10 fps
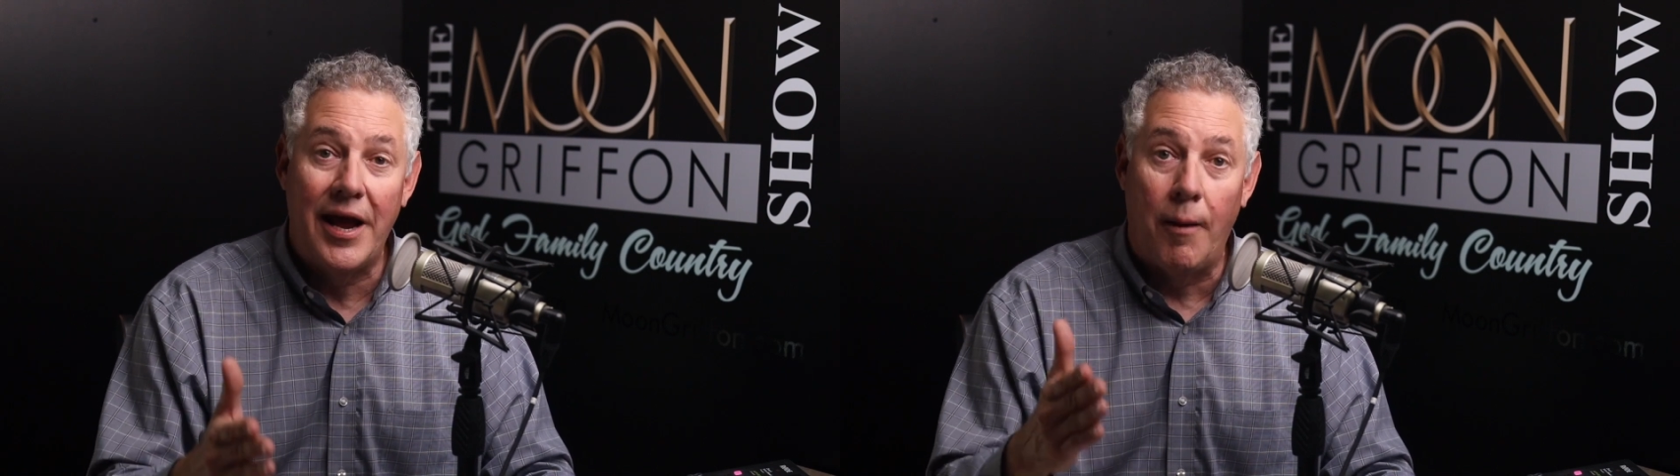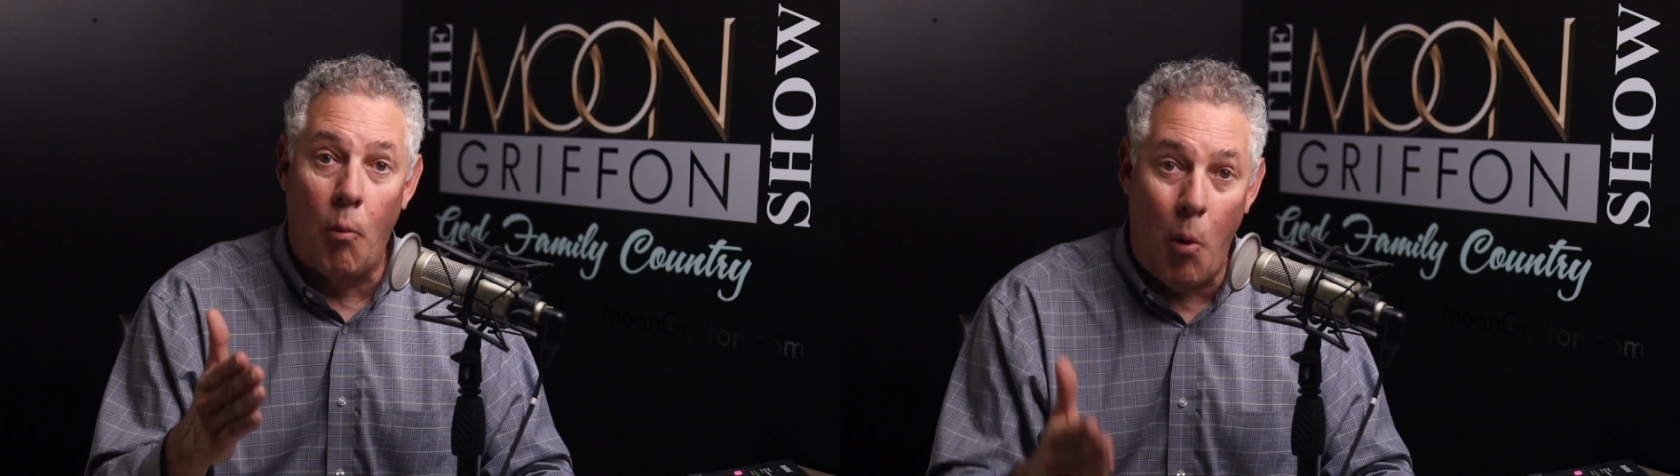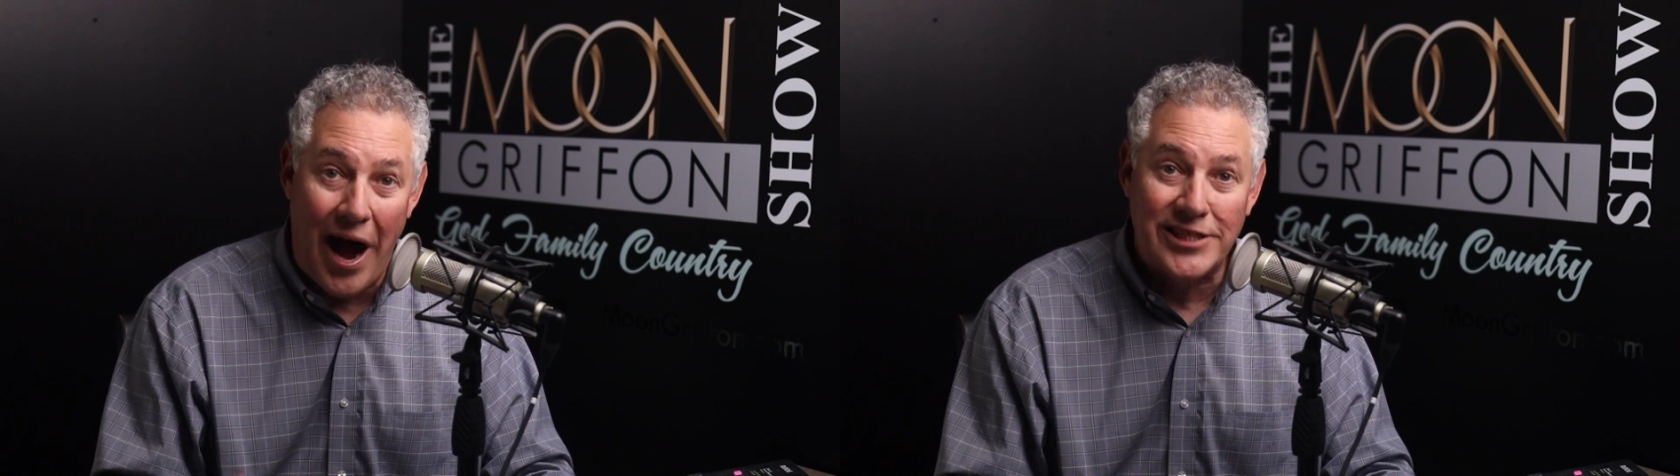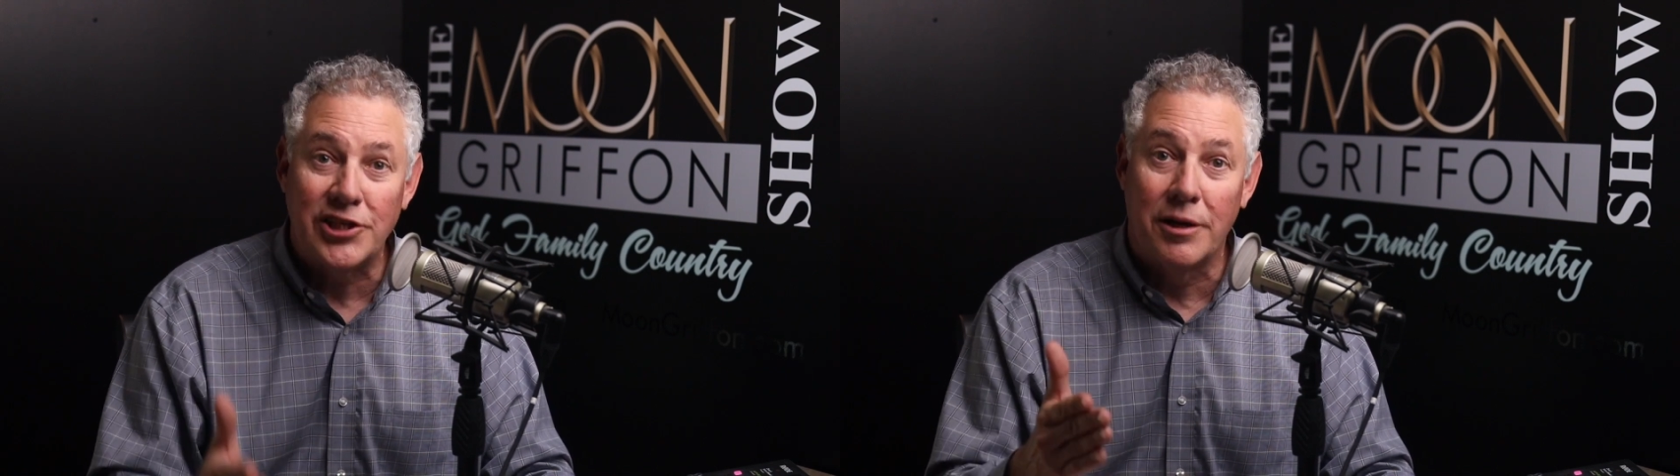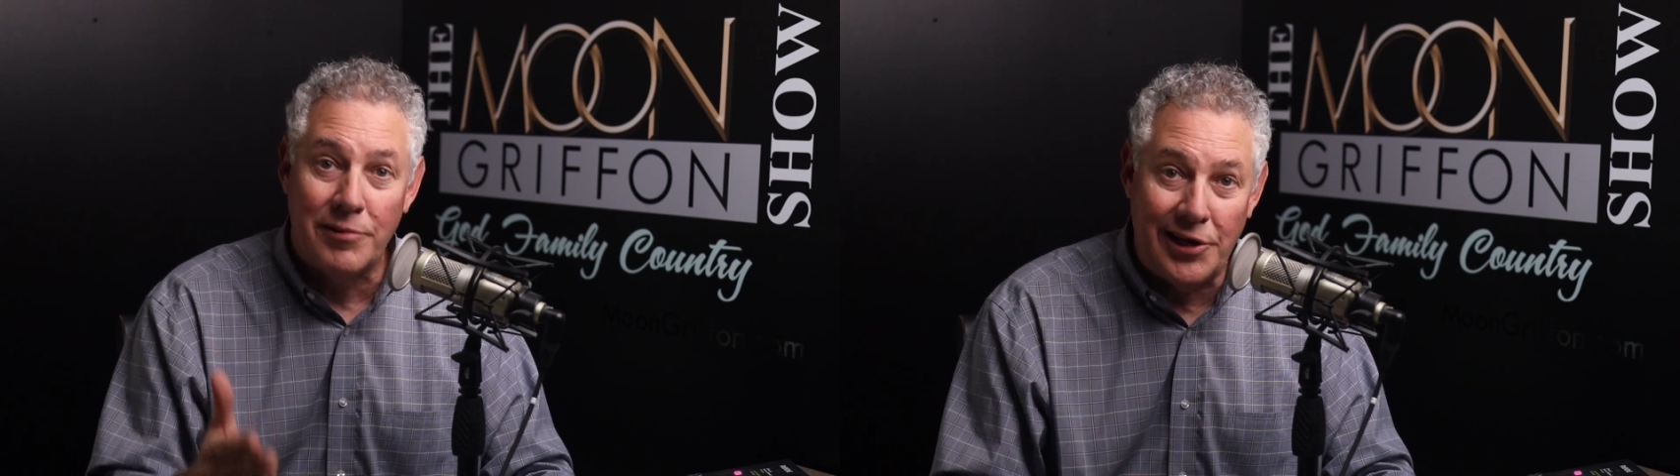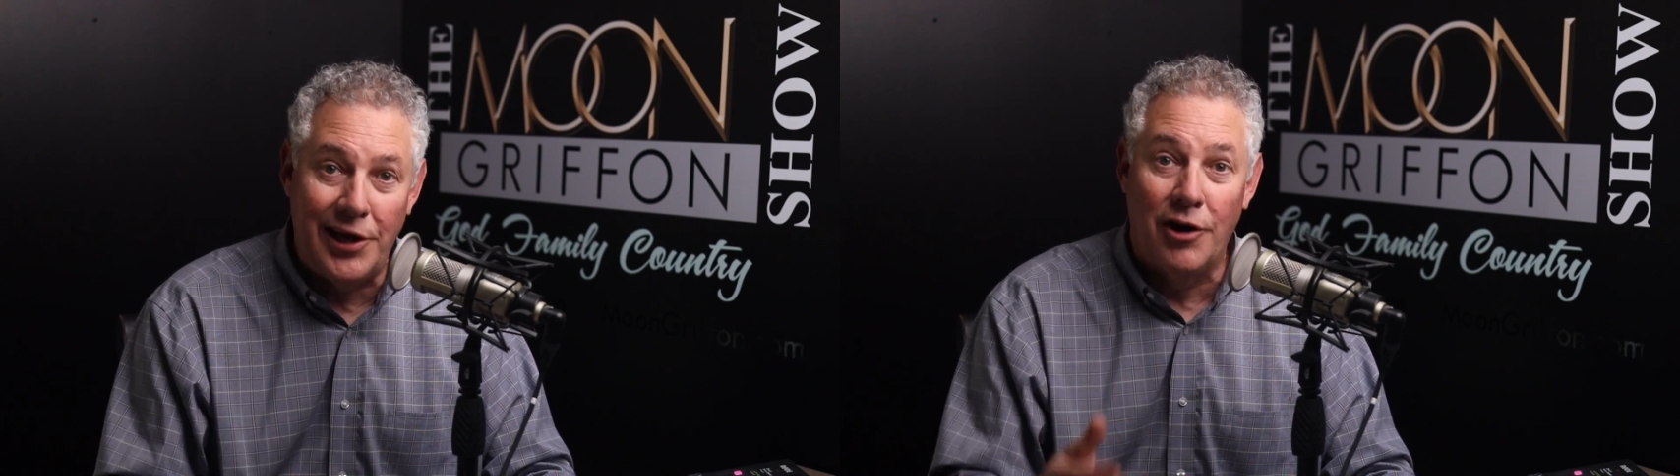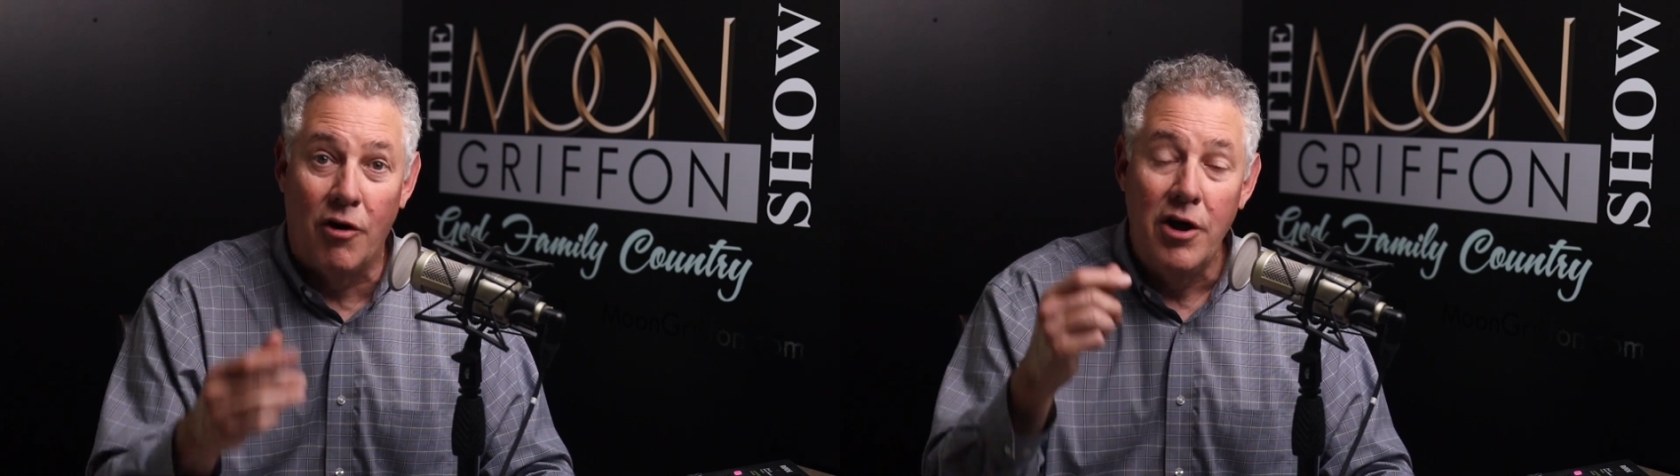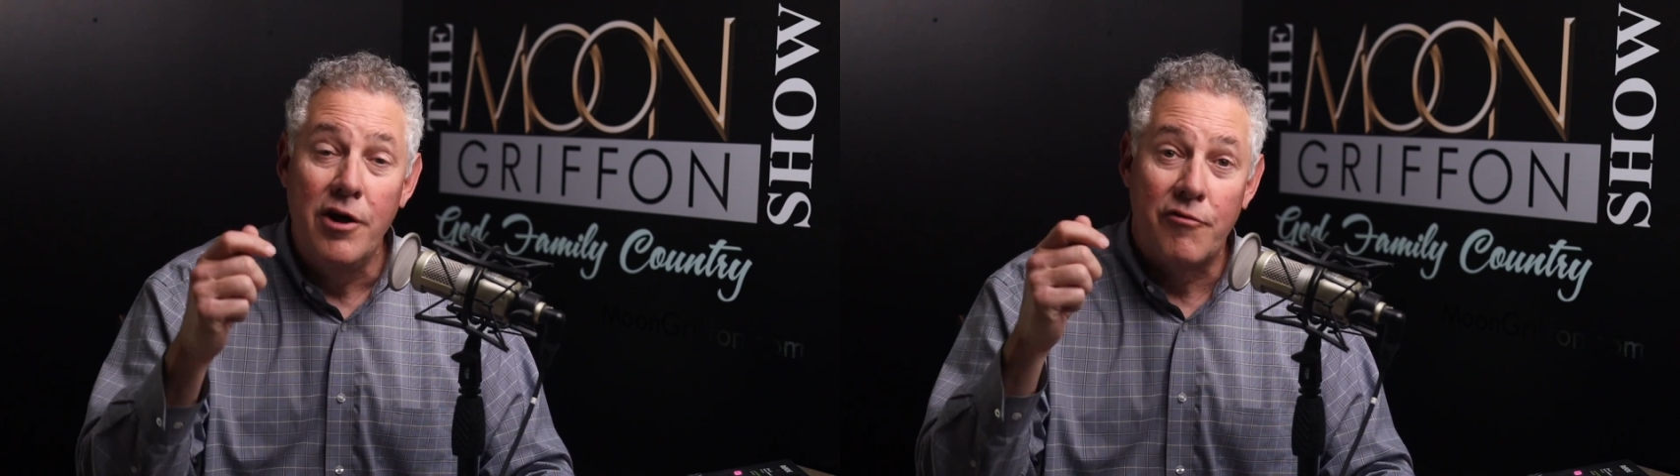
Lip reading: I'm watching them kill